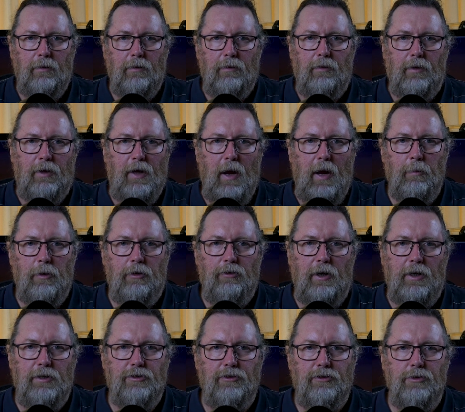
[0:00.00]
the camera
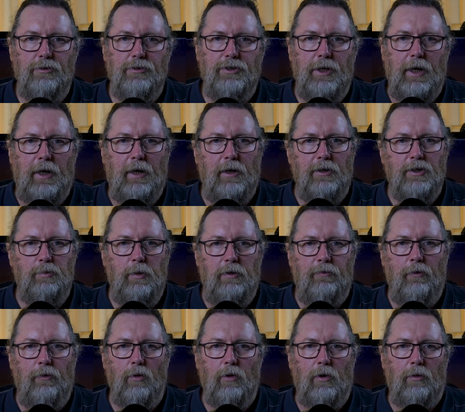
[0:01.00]
takes 2 seconds
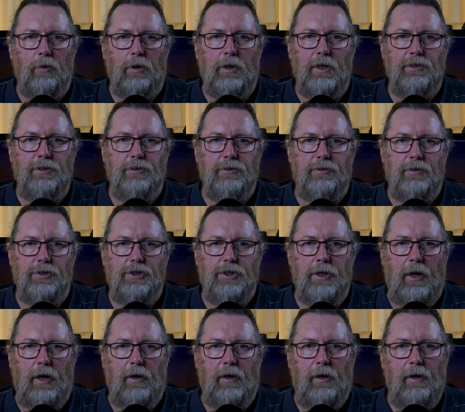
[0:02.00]
before it releases the
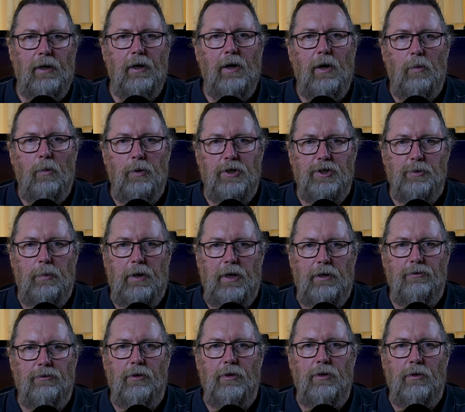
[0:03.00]
shutter, which
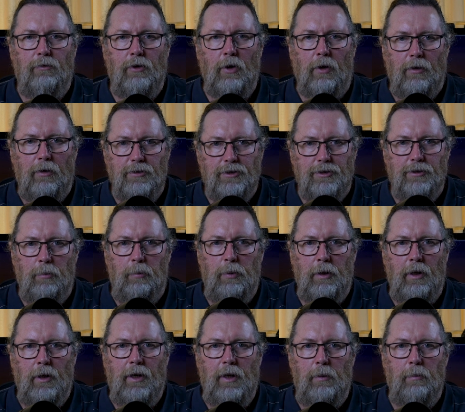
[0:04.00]
means that you've got the
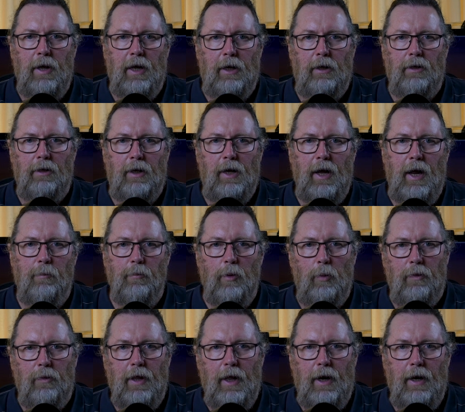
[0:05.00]
stability back in the camera
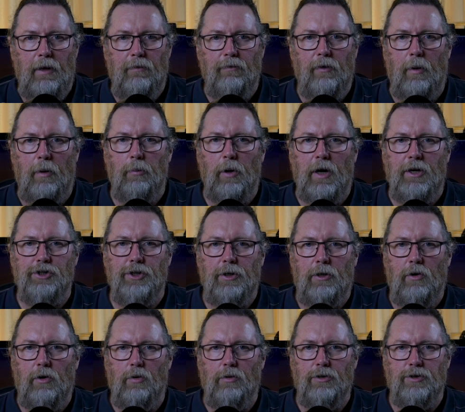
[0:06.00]
without any
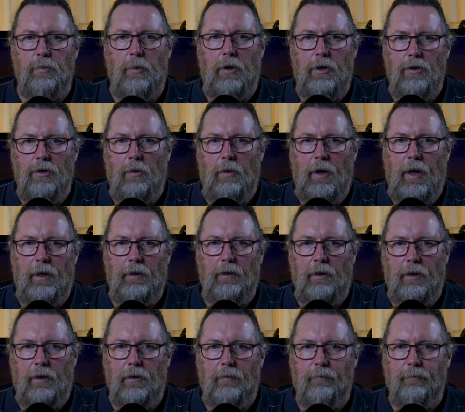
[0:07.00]
vibration caused by you
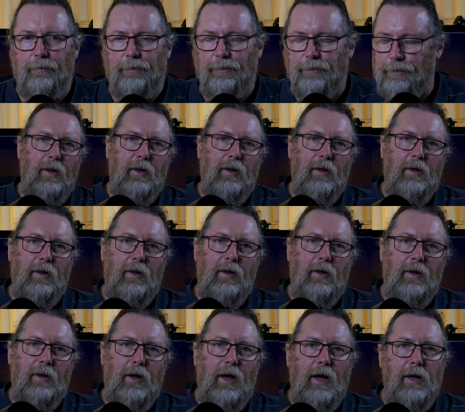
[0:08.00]
handling it.
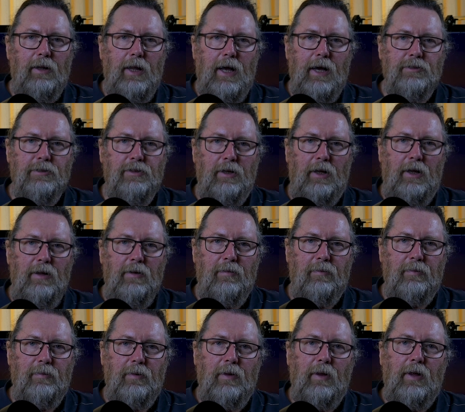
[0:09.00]
And lastly,
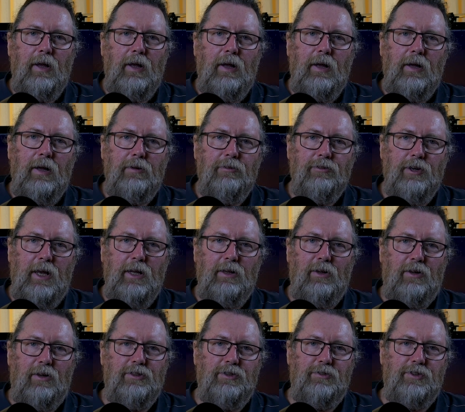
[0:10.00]
take
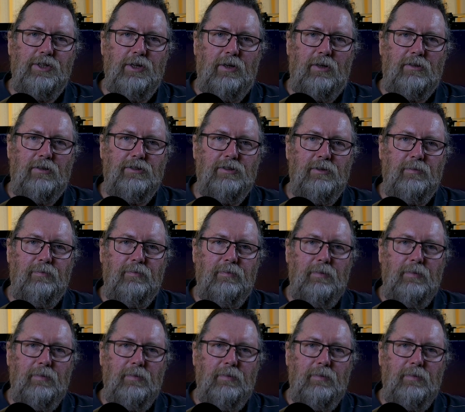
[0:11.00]
lots of shots.